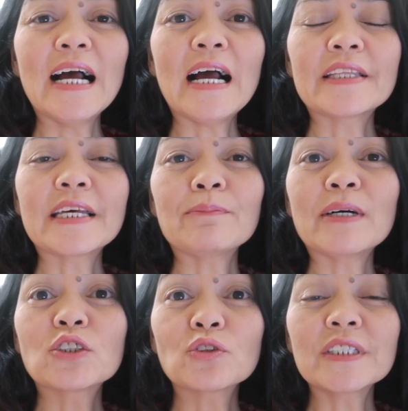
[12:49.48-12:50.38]
And there,
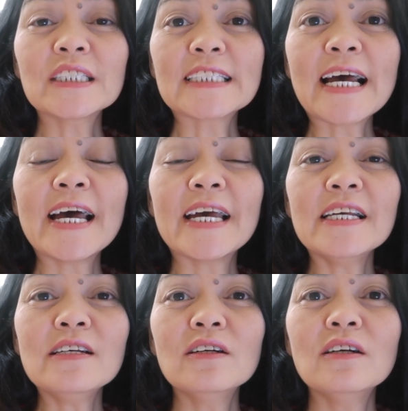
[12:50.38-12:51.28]
but during the
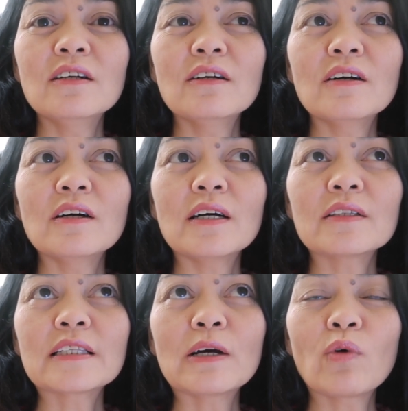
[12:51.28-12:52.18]
day,
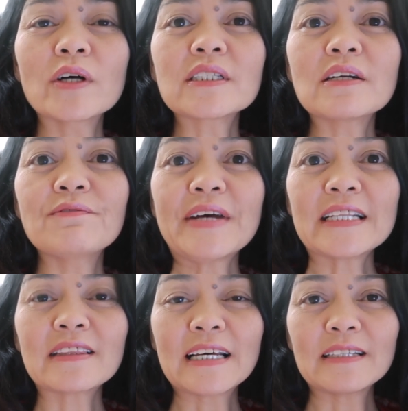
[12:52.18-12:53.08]
there was an
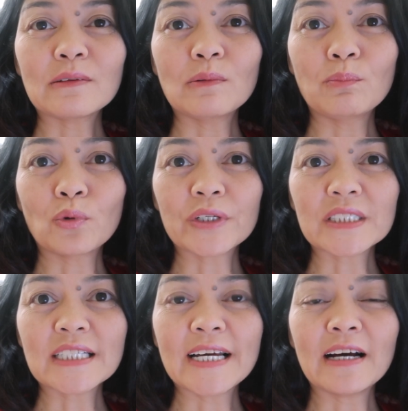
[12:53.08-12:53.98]
event that brought
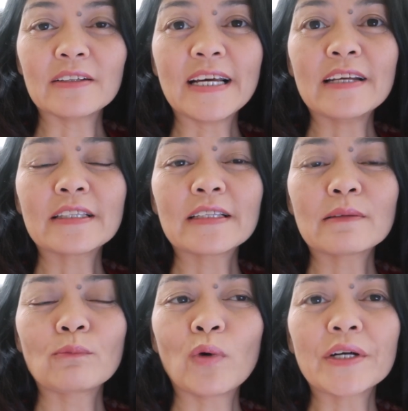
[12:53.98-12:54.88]
it down, and
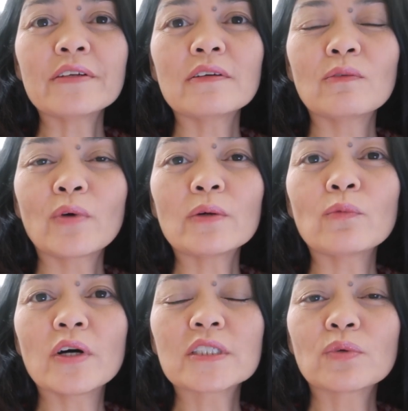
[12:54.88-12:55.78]
what it
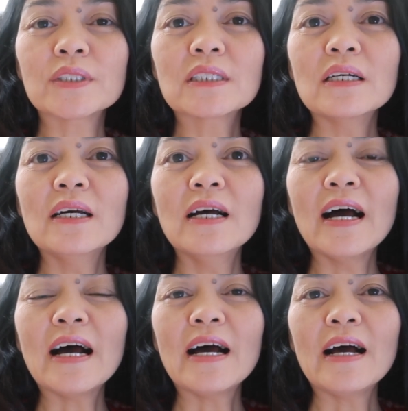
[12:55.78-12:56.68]
was
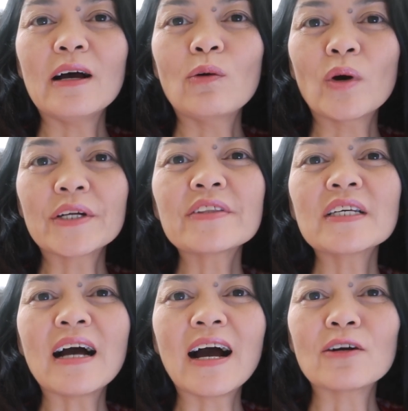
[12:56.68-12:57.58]
one of
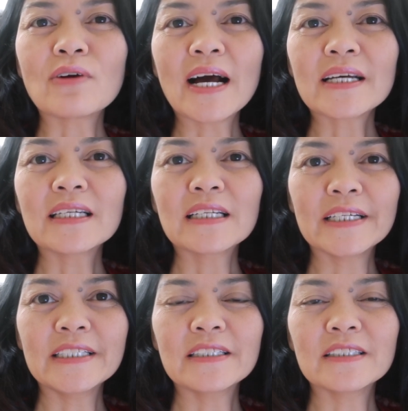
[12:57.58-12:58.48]
the Iraqi
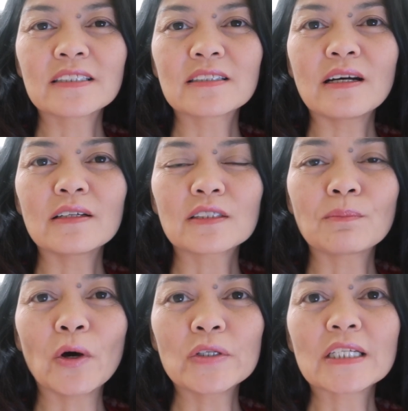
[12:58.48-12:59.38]
leaders
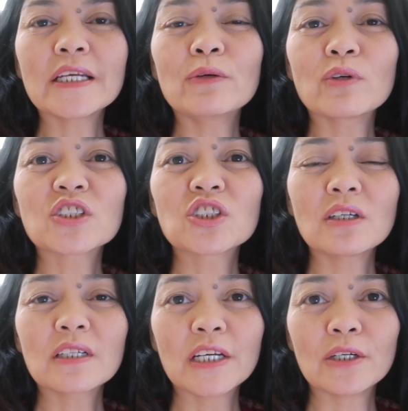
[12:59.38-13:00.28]
supposedly was
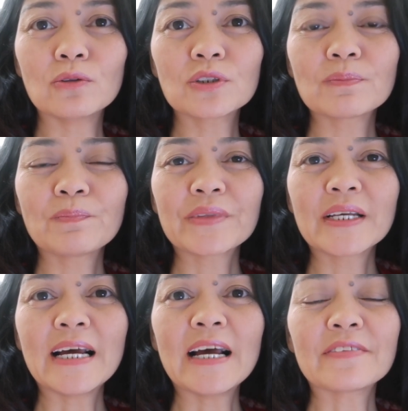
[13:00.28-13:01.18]
killed,
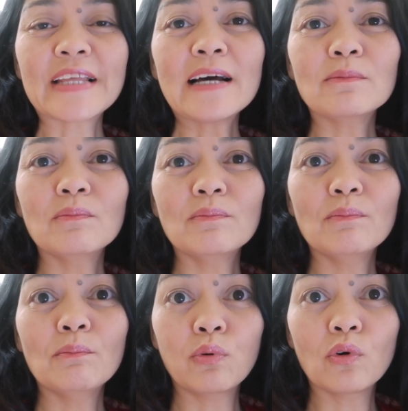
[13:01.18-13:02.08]
and that
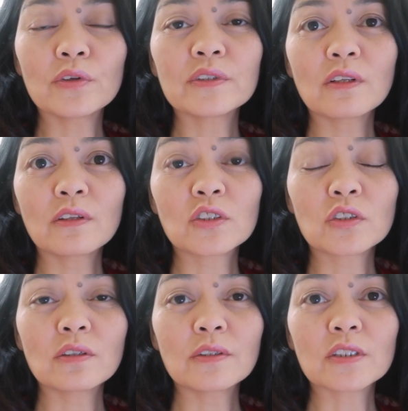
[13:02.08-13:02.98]
brought
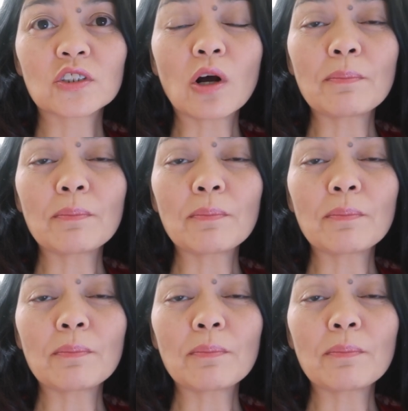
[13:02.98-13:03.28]
the stock